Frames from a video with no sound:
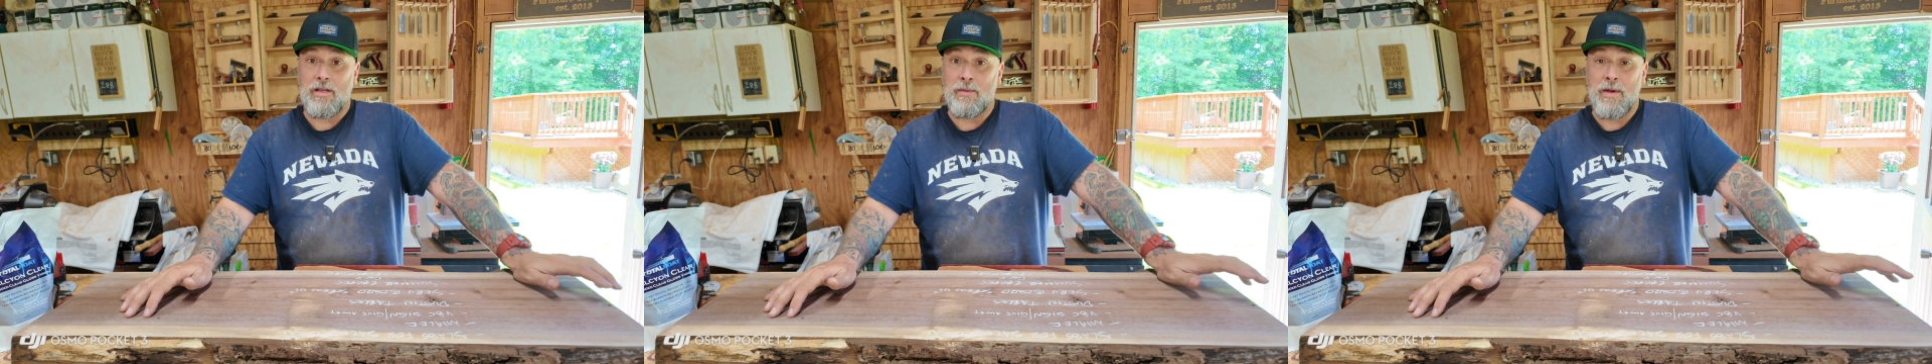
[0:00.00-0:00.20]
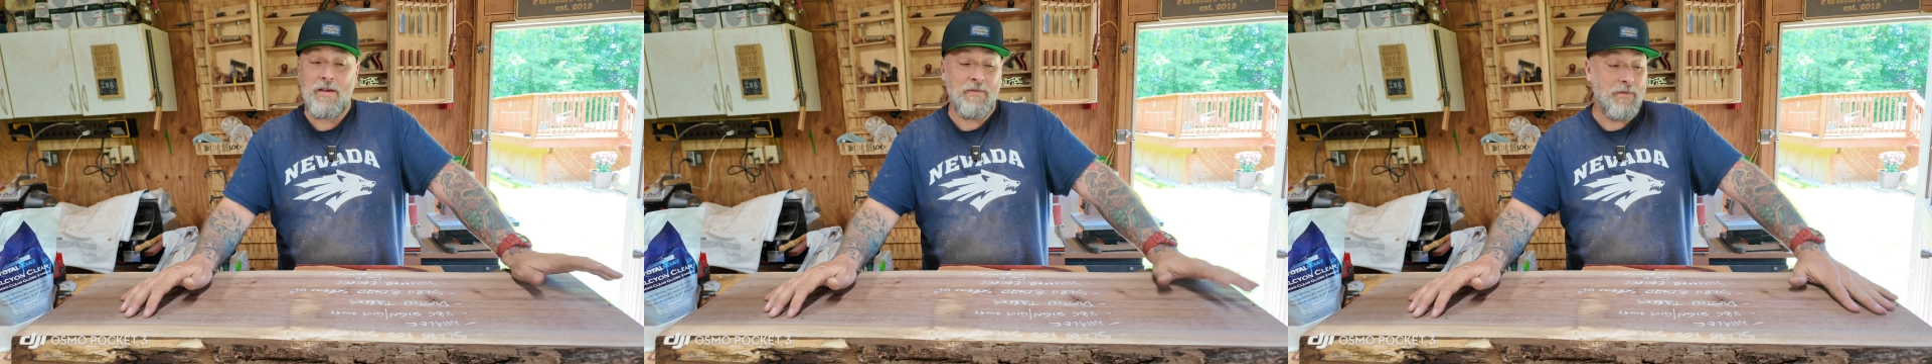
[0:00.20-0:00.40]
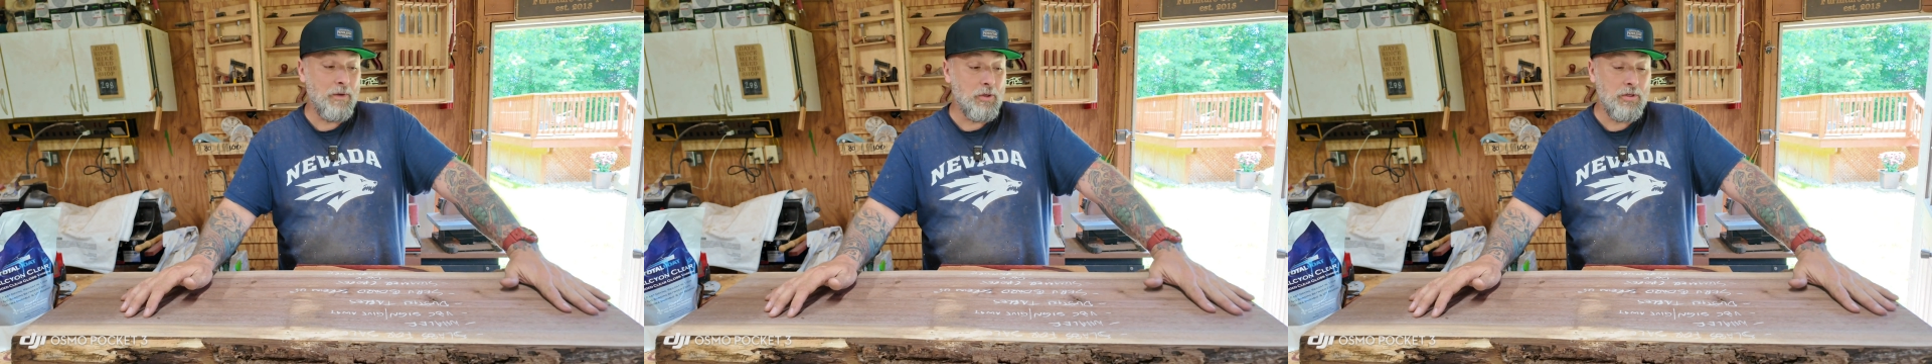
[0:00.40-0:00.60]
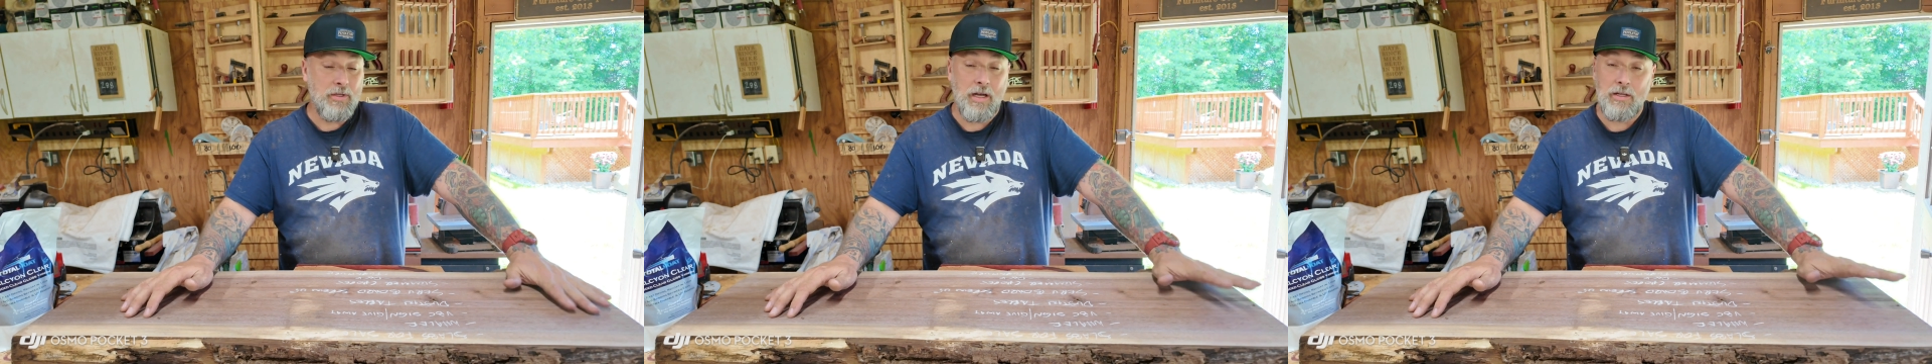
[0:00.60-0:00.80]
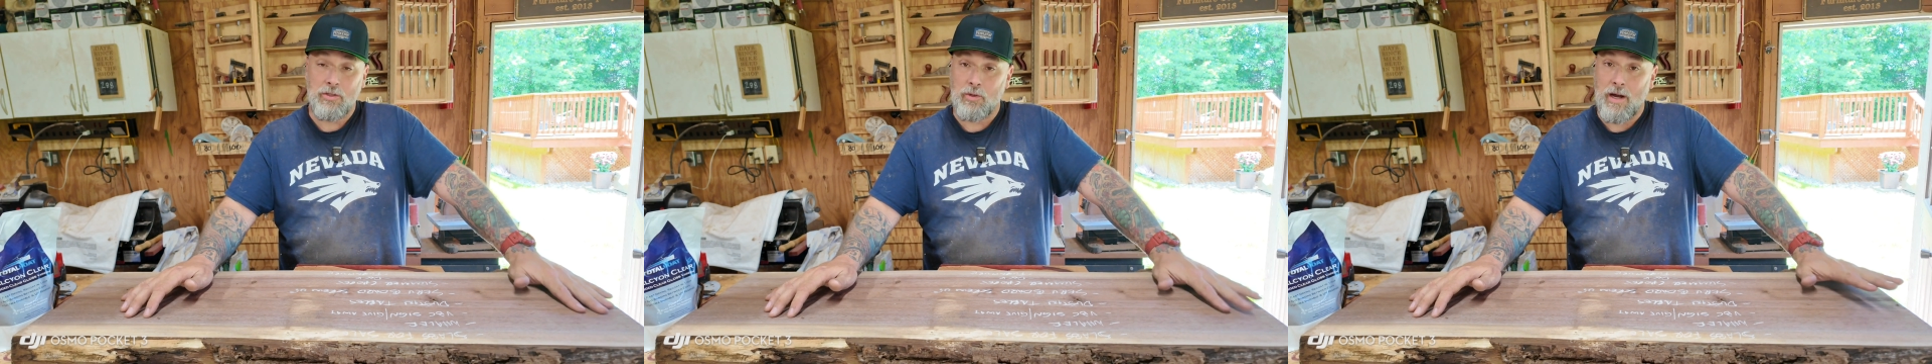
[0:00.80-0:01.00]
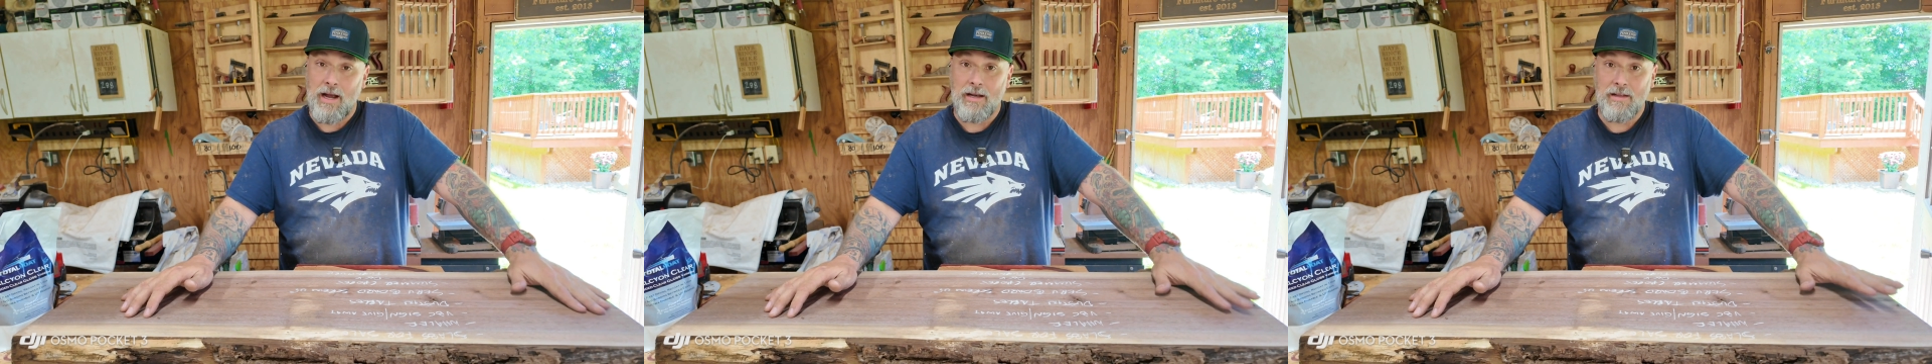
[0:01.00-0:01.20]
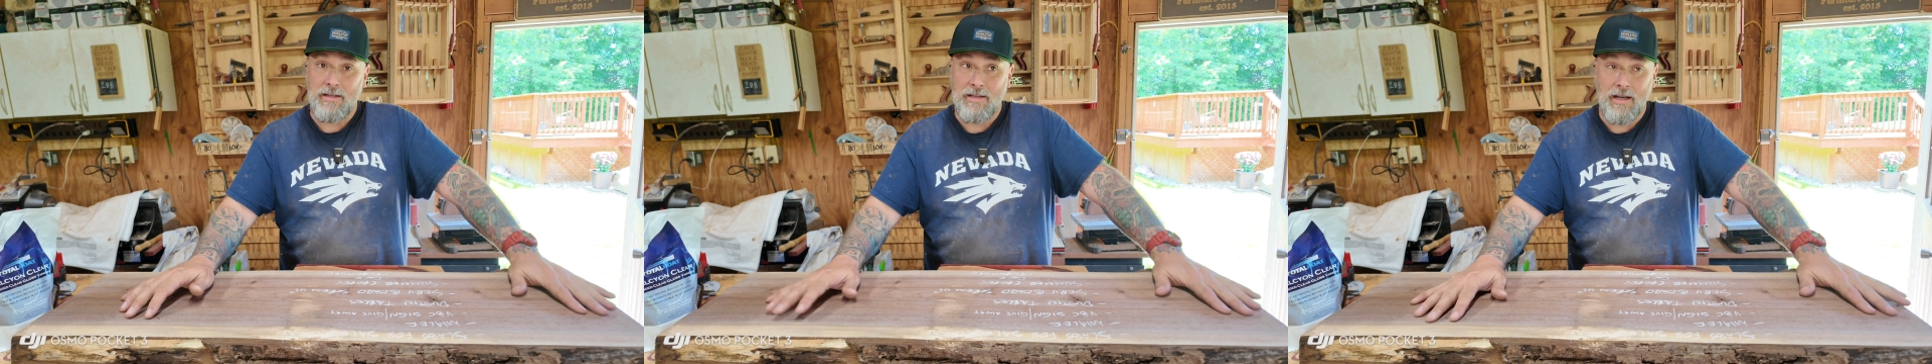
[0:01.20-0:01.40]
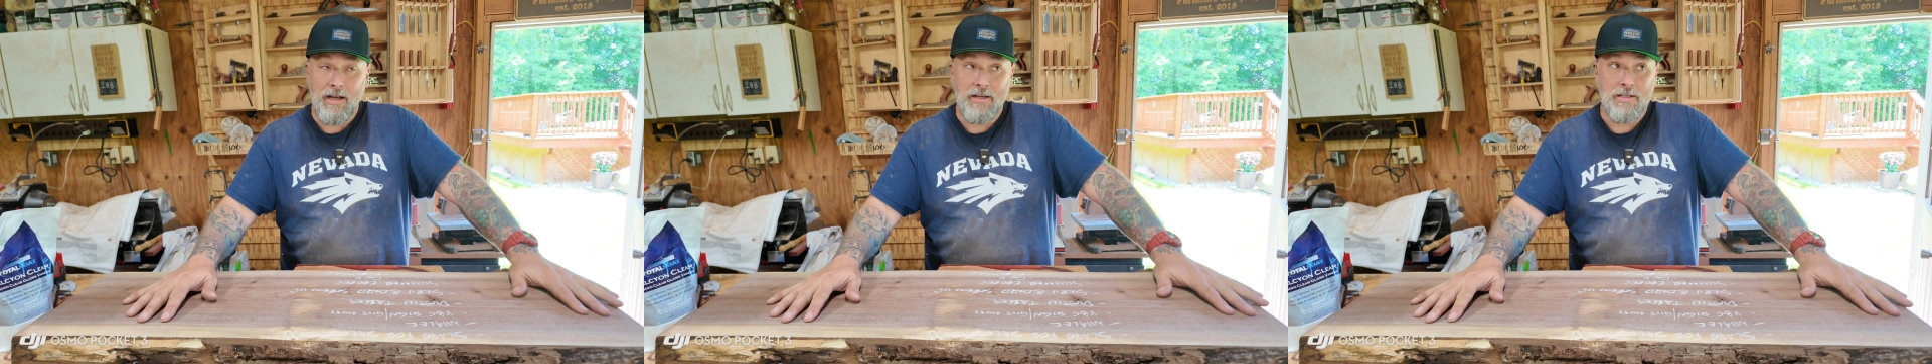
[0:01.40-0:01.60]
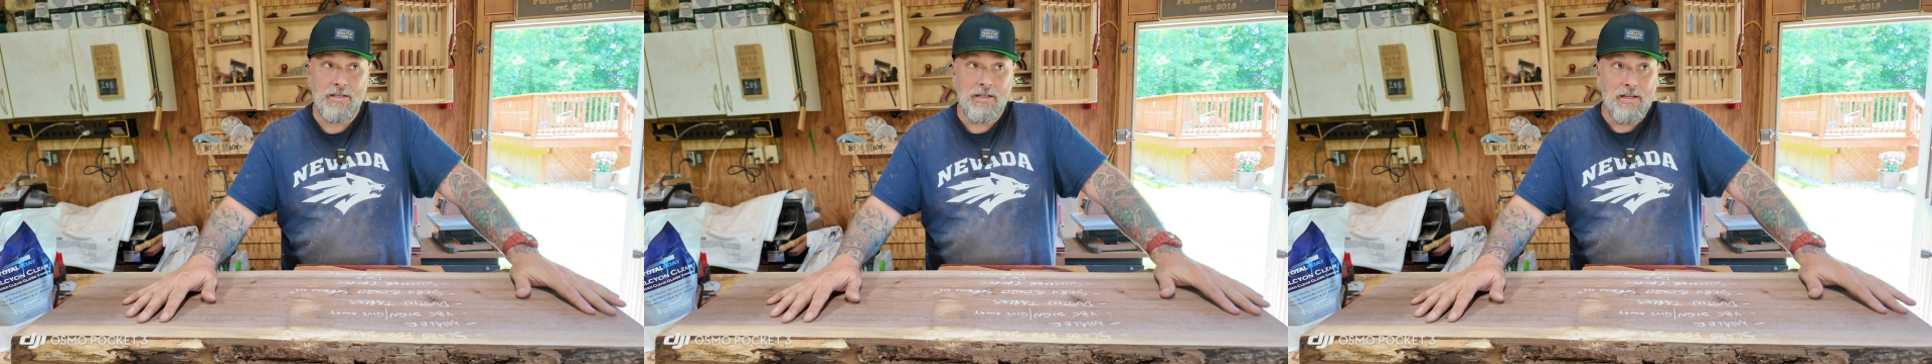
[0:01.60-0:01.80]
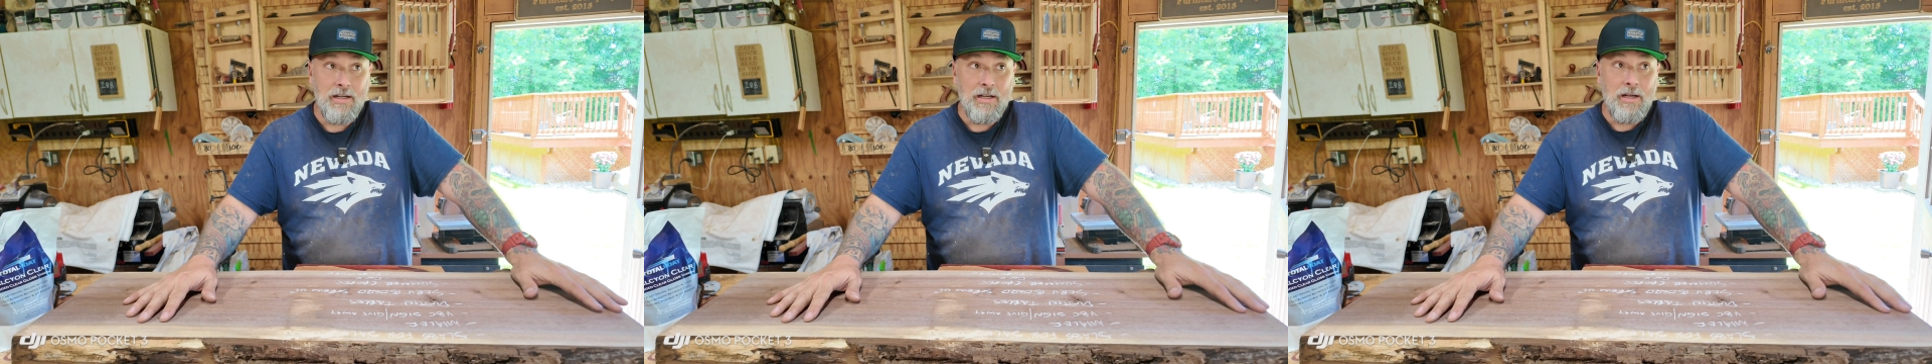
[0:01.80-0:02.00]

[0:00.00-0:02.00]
It may feel dry to the touch,